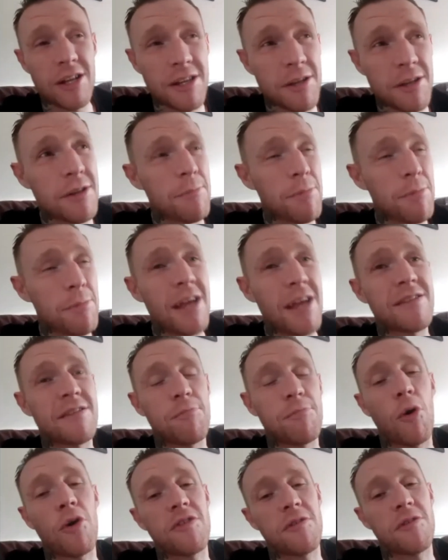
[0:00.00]
the place is
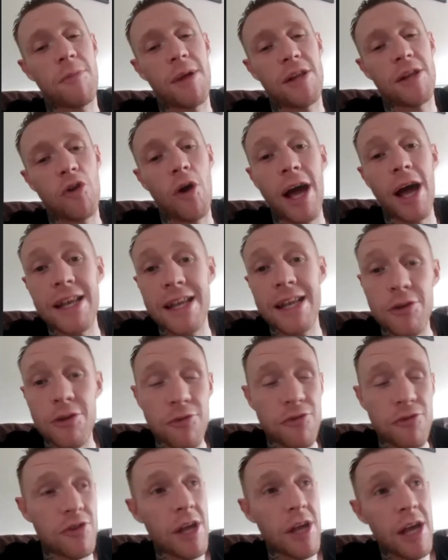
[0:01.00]
buzzing, man, and then
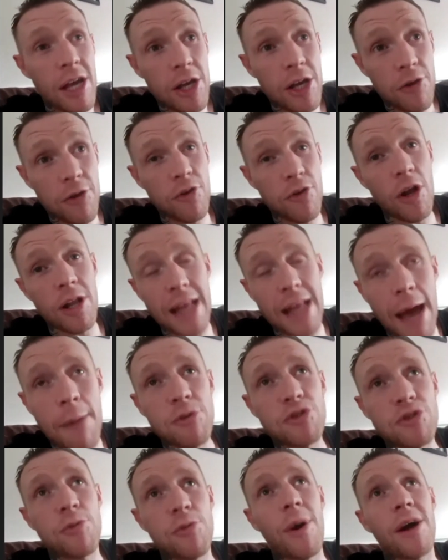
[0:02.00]
you've the
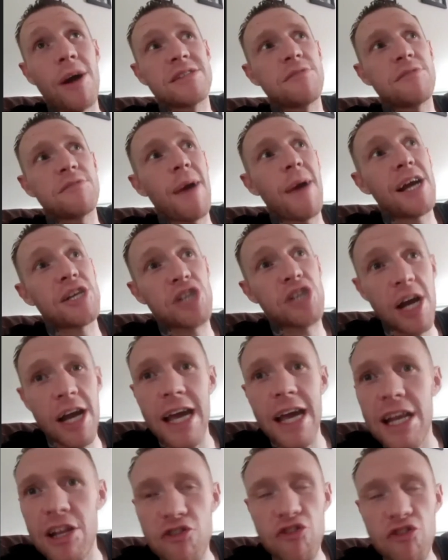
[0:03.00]
amateur boxing is back. Sean
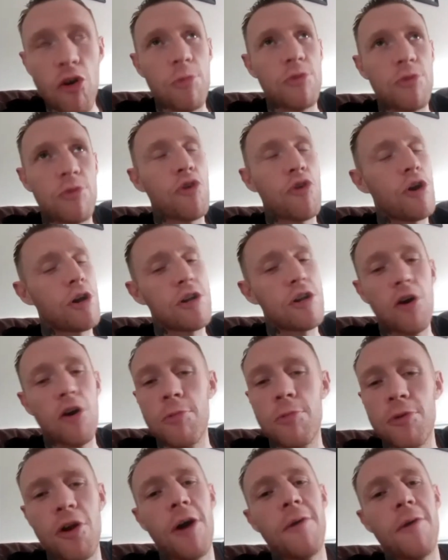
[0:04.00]
Kelly just opened his own
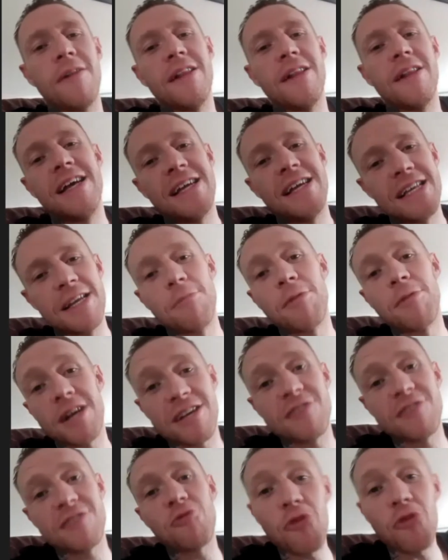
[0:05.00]
club, Limerick
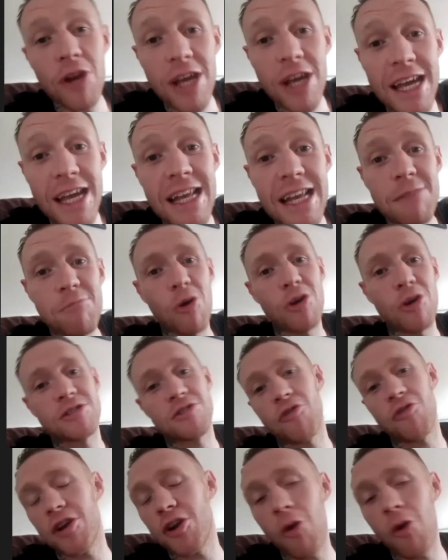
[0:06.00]
is really
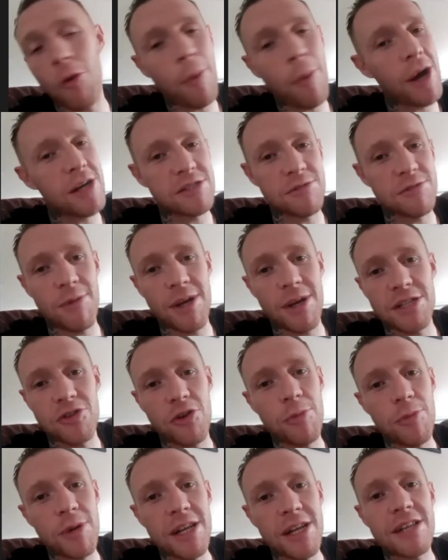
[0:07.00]
buzzing right now with boxing, man. Do you
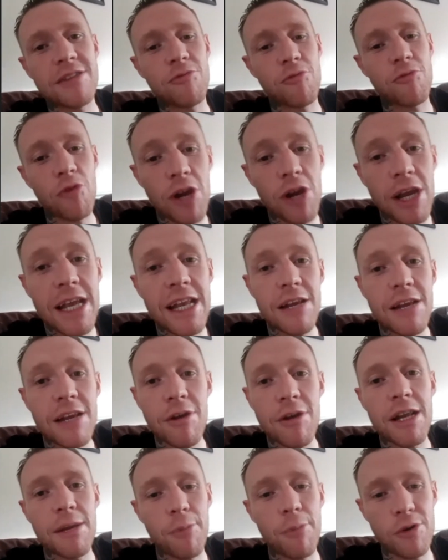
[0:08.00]
know what I mean? It's really,
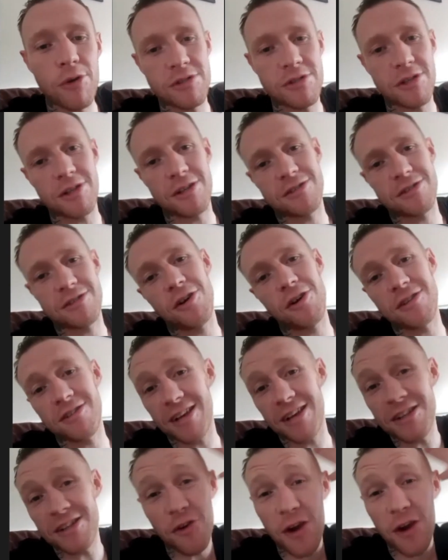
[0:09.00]
really buzzing. Like, so
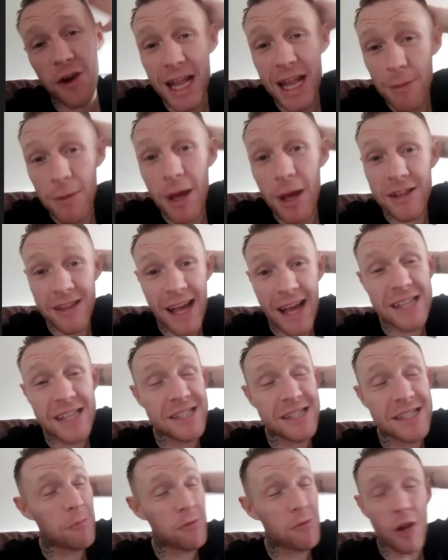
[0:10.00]
it's great. It's
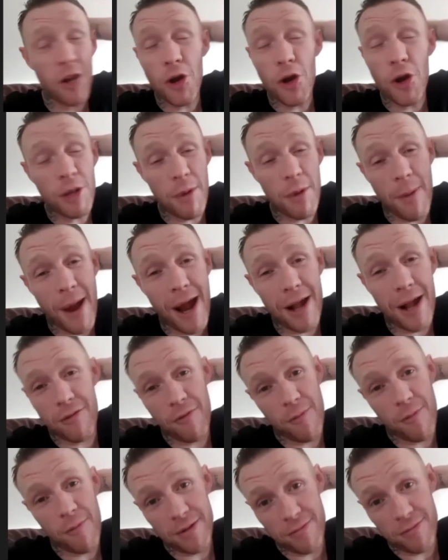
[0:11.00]
actually, I'm delighted to be a part
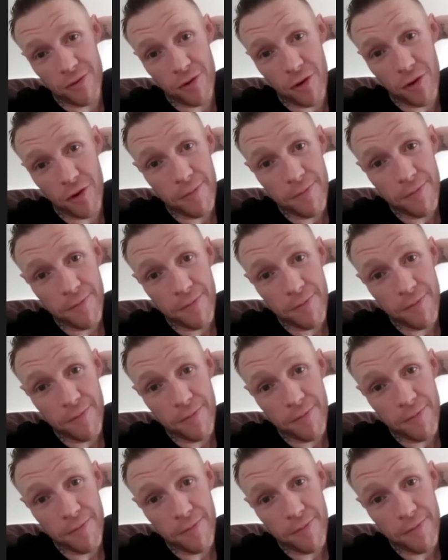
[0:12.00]
of it, man,